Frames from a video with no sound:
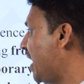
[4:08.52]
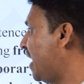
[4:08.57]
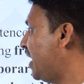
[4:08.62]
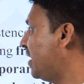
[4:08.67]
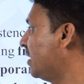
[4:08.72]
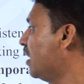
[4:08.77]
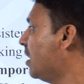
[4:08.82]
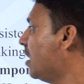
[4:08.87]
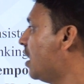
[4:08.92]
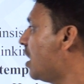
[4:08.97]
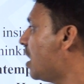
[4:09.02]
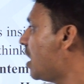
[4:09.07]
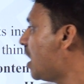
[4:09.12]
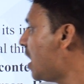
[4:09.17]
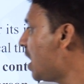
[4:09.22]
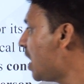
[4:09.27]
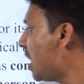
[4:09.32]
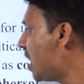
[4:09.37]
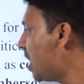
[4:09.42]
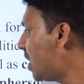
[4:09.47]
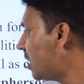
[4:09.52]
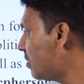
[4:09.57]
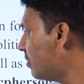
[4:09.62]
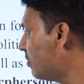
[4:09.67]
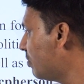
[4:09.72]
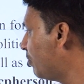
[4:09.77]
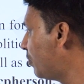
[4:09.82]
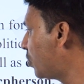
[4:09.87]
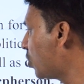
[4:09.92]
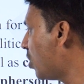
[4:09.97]
hand, are
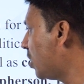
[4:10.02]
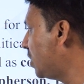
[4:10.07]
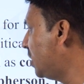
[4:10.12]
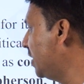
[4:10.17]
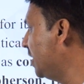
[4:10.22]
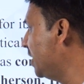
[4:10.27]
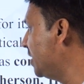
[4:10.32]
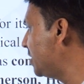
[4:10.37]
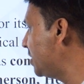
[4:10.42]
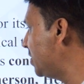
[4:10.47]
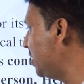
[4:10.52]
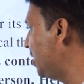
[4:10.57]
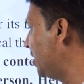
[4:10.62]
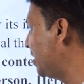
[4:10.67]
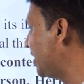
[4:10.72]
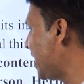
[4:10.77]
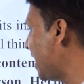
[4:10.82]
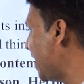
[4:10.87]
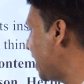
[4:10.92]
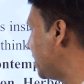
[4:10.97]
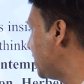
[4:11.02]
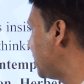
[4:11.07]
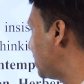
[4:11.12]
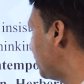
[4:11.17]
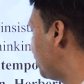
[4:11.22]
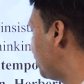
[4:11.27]
broadly seen as